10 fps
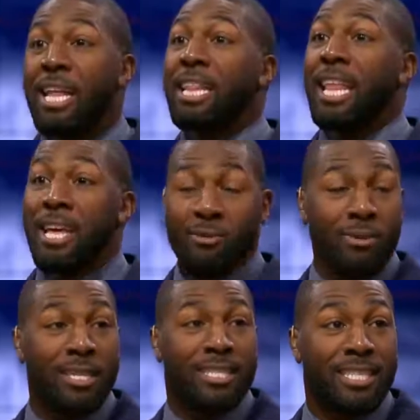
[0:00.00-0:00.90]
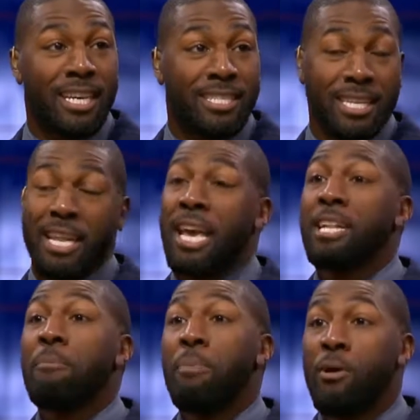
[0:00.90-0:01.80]
later in the season, in
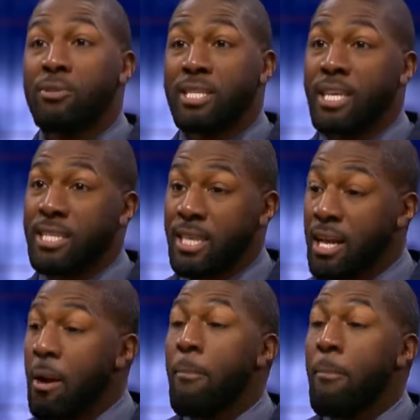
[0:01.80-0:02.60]
the postseason,